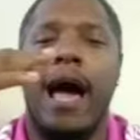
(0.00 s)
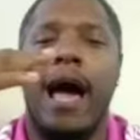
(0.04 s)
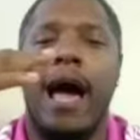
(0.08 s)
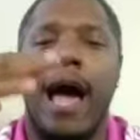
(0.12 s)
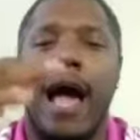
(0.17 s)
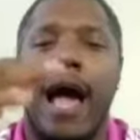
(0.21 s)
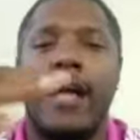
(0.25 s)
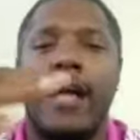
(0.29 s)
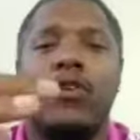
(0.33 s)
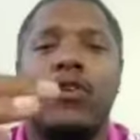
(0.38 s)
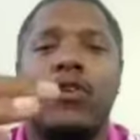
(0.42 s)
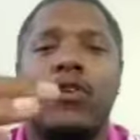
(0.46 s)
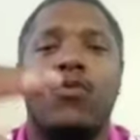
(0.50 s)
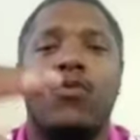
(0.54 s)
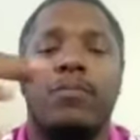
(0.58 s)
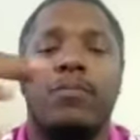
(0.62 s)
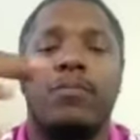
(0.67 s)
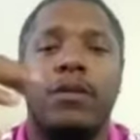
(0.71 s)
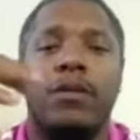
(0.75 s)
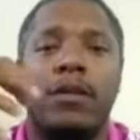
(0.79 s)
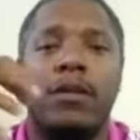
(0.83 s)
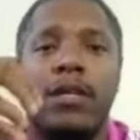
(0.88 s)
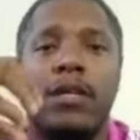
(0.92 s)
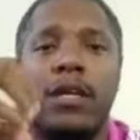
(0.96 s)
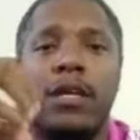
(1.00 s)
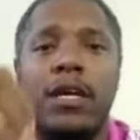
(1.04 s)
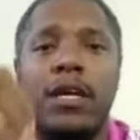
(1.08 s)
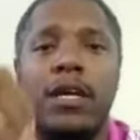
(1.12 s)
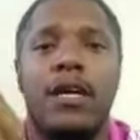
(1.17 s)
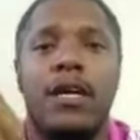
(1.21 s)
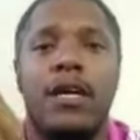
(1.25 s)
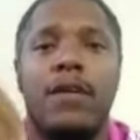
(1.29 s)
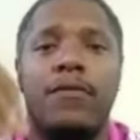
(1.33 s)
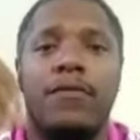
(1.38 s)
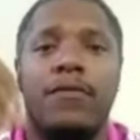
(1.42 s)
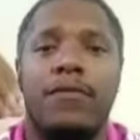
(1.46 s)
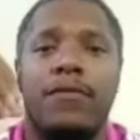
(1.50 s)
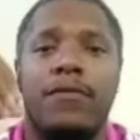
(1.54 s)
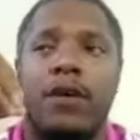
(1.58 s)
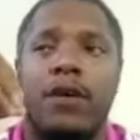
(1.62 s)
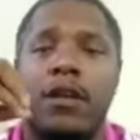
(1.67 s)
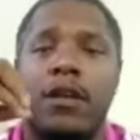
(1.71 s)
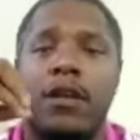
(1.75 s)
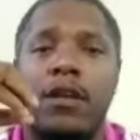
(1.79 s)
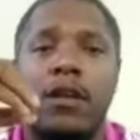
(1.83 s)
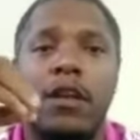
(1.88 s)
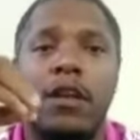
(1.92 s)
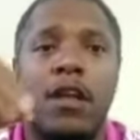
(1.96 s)
I don't believe
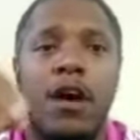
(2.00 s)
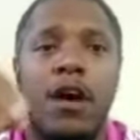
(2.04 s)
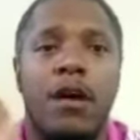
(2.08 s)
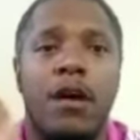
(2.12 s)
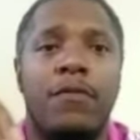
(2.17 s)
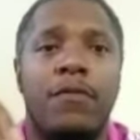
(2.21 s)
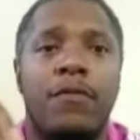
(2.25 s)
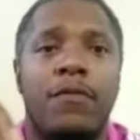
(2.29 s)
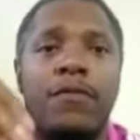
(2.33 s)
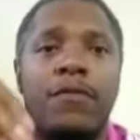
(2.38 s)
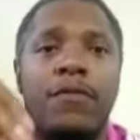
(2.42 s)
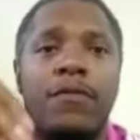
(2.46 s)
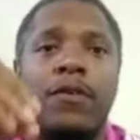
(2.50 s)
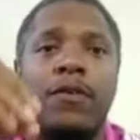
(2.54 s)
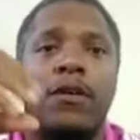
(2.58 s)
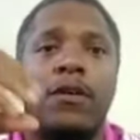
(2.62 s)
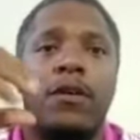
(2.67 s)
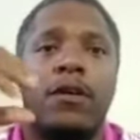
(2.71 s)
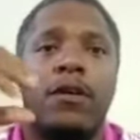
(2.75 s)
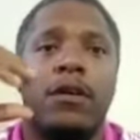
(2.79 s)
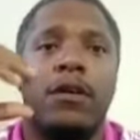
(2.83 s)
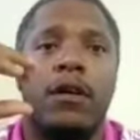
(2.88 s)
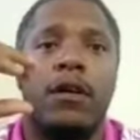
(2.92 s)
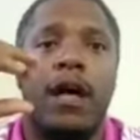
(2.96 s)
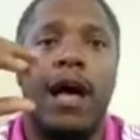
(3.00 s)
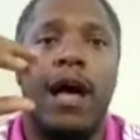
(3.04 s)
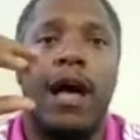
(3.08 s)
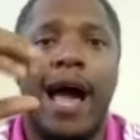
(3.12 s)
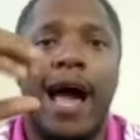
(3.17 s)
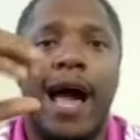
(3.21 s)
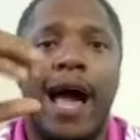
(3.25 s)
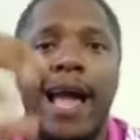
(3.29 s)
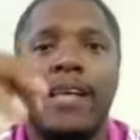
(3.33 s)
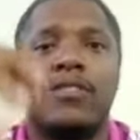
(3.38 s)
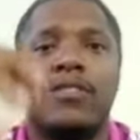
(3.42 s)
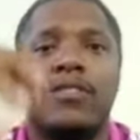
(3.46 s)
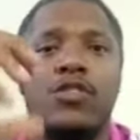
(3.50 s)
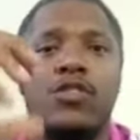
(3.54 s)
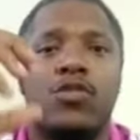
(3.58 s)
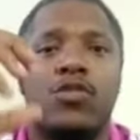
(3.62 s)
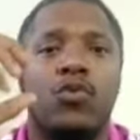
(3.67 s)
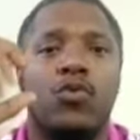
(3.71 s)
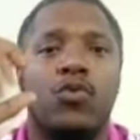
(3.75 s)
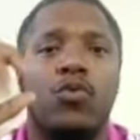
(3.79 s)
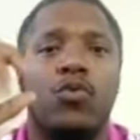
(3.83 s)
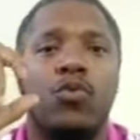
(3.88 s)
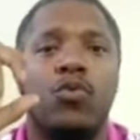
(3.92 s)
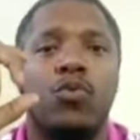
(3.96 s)
enough high
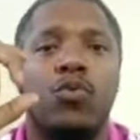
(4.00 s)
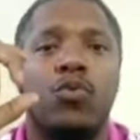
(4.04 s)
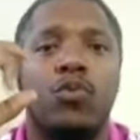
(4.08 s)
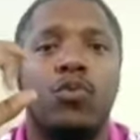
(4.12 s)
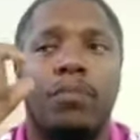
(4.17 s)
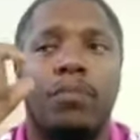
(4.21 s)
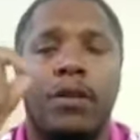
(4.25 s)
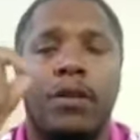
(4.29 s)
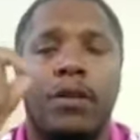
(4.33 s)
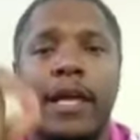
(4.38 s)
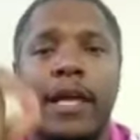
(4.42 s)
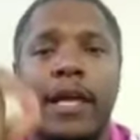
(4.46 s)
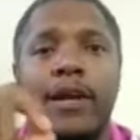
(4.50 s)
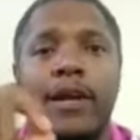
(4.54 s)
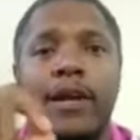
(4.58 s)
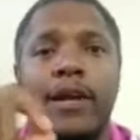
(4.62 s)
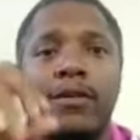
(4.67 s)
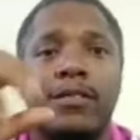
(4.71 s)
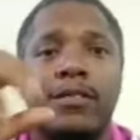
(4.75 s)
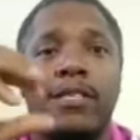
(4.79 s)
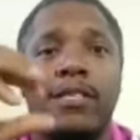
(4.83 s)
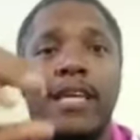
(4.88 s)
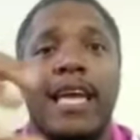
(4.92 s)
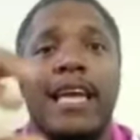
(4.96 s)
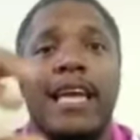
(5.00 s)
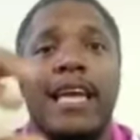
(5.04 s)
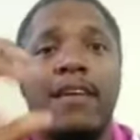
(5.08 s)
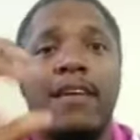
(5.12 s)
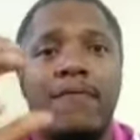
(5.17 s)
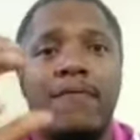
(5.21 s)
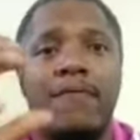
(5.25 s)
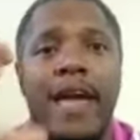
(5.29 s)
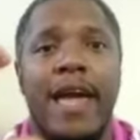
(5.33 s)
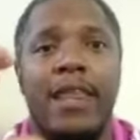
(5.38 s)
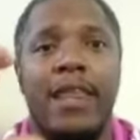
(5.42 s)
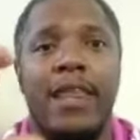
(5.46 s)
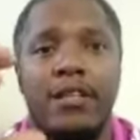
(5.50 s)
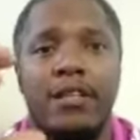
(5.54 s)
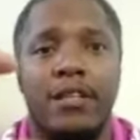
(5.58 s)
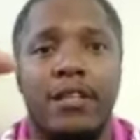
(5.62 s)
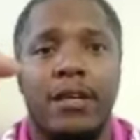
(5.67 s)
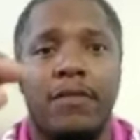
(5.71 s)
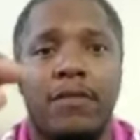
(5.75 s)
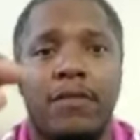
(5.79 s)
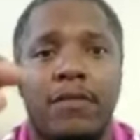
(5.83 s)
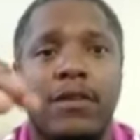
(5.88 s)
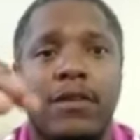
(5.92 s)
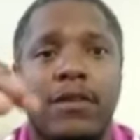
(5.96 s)
school players take advantage
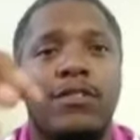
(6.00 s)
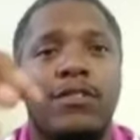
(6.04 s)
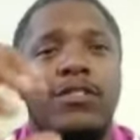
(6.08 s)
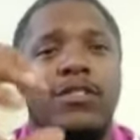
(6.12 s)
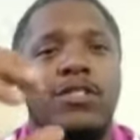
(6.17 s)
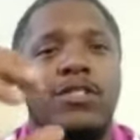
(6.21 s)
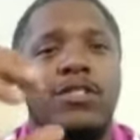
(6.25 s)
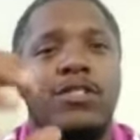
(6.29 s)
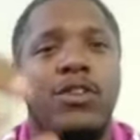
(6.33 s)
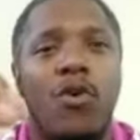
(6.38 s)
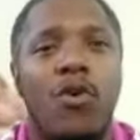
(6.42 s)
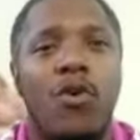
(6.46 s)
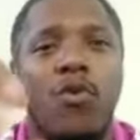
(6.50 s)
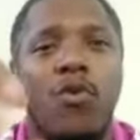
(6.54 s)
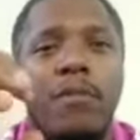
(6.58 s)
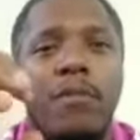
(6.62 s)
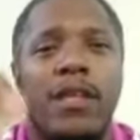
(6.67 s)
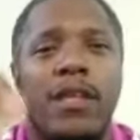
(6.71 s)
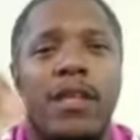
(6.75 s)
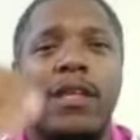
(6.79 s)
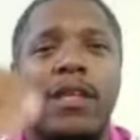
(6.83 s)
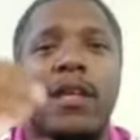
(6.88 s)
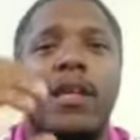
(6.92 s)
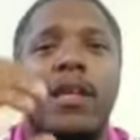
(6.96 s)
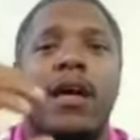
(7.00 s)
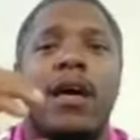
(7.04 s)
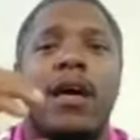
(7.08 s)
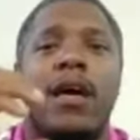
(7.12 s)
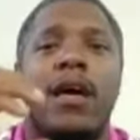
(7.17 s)
of. There's so many